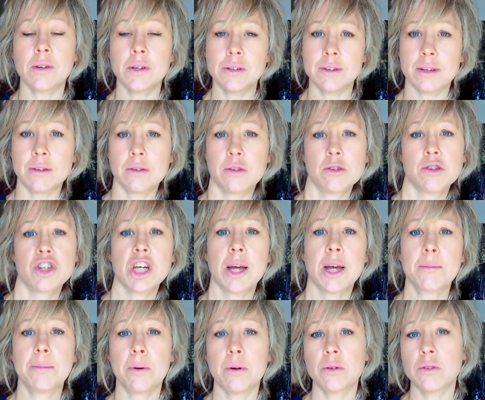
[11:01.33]
at the
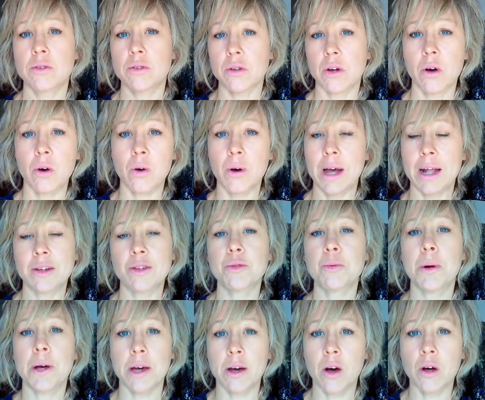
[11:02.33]
checkpoint or
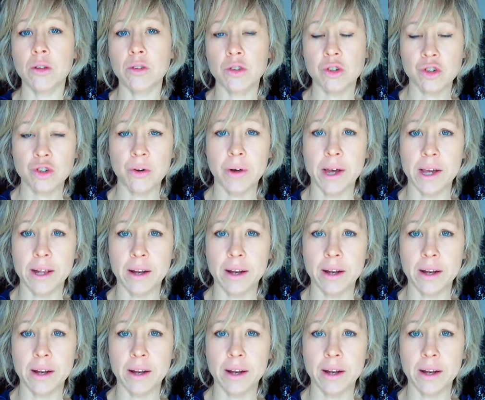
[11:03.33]
elsewhere on the trail.